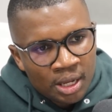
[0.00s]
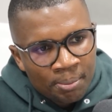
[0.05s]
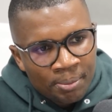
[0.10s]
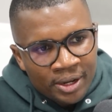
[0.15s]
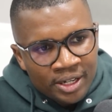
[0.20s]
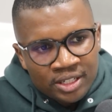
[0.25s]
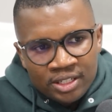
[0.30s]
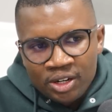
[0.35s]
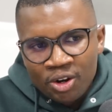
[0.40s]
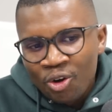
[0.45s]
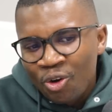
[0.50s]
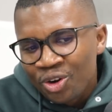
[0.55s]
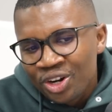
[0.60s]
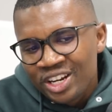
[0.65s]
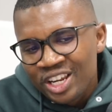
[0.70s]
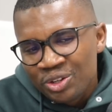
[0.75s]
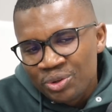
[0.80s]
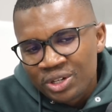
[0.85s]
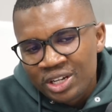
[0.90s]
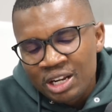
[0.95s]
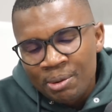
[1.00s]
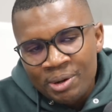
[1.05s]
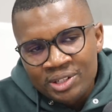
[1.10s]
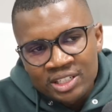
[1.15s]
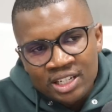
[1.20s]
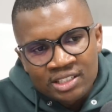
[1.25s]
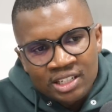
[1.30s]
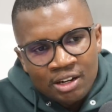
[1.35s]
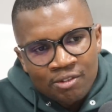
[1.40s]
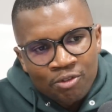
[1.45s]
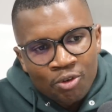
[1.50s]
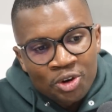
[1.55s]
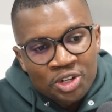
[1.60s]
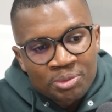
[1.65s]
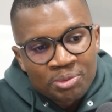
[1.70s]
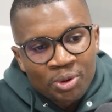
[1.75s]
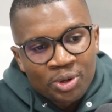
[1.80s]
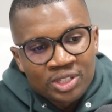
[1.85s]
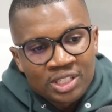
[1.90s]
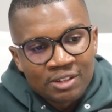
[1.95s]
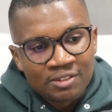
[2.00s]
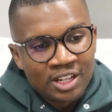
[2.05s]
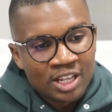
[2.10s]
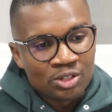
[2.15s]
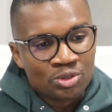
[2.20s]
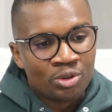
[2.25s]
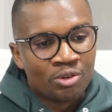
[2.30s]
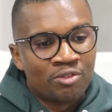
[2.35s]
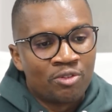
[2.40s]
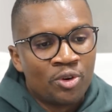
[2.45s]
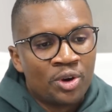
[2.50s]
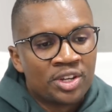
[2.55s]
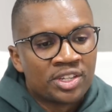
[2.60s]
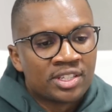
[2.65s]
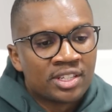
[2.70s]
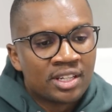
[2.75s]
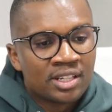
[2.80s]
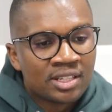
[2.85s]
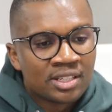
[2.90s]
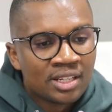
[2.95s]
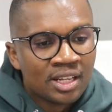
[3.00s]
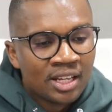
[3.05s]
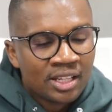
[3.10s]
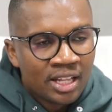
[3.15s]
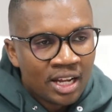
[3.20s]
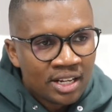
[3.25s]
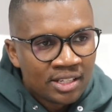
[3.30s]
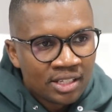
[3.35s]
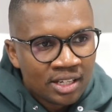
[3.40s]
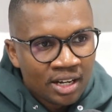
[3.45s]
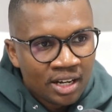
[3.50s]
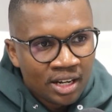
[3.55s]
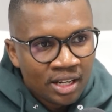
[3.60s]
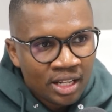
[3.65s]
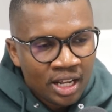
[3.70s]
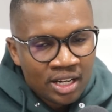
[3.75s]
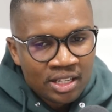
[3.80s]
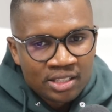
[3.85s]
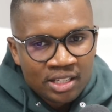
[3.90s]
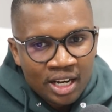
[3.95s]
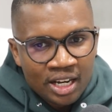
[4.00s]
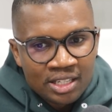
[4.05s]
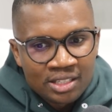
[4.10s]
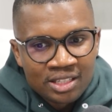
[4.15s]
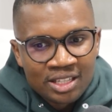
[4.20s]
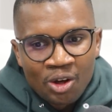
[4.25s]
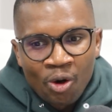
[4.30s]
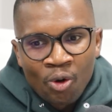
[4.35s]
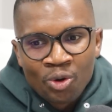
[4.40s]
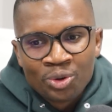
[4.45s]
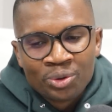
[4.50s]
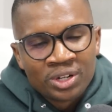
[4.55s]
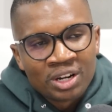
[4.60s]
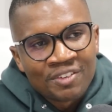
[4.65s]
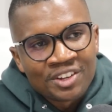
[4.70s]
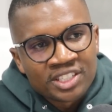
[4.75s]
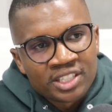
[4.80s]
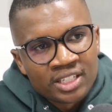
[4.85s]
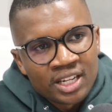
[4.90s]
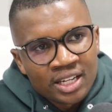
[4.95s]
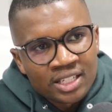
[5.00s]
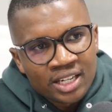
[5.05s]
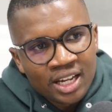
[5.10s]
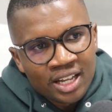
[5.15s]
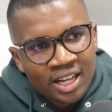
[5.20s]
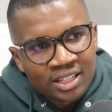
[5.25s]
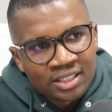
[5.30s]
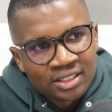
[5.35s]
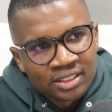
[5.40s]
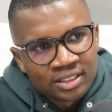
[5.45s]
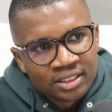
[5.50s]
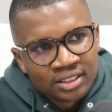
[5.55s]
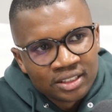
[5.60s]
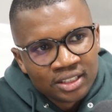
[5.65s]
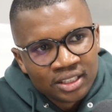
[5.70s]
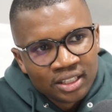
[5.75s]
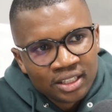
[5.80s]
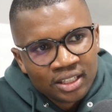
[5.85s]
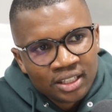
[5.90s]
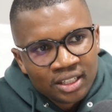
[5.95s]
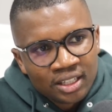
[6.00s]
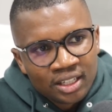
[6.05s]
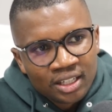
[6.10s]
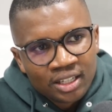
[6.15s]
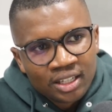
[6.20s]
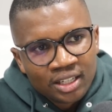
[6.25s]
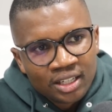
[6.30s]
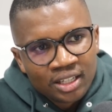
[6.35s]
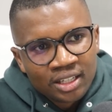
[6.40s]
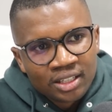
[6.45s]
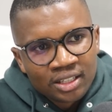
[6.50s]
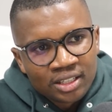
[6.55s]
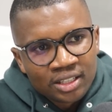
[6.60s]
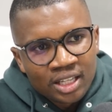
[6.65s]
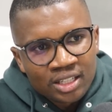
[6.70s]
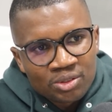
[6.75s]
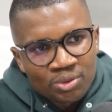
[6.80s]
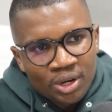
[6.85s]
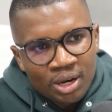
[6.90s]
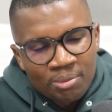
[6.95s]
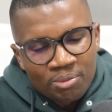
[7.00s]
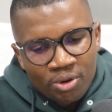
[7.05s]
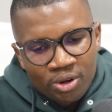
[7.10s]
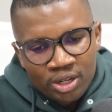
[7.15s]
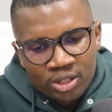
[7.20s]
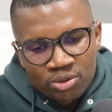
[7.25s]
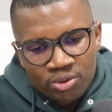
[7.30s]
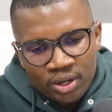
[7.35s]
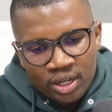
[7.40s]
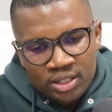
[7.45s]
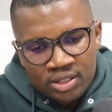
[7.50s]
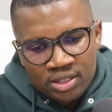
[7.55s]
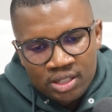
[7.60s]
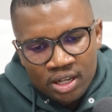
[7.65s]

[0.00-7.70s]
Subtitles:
But only the youth league must raise that voice, because if there's no voice that is raised, the old will never say they're tired. That's what I wanted to raise.